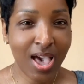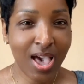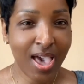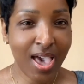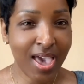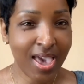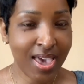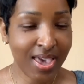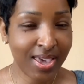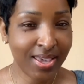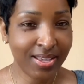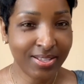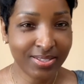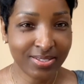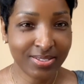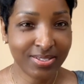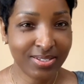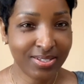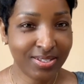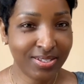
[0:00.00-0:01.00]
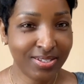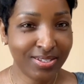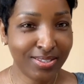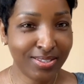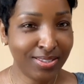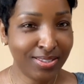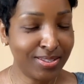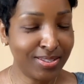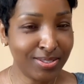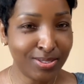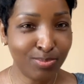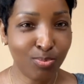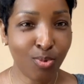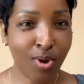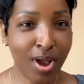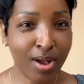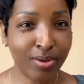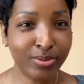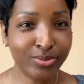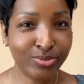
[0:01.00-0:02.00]
and this
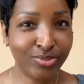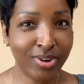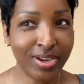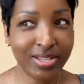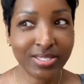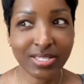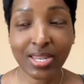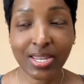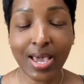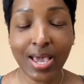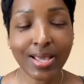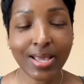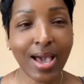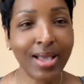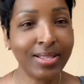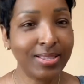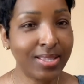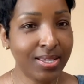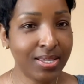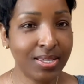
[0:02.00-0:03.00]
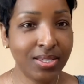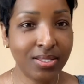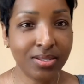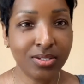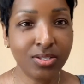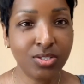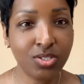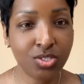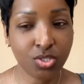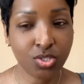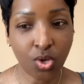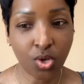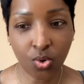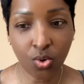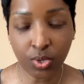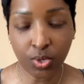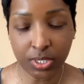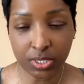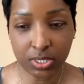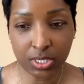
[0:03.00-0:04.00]
brown dress, and I think it looks so
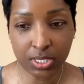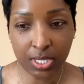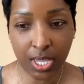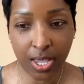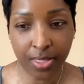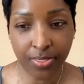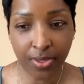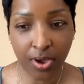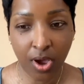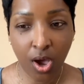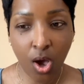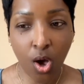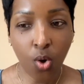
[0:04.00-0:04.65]
good together.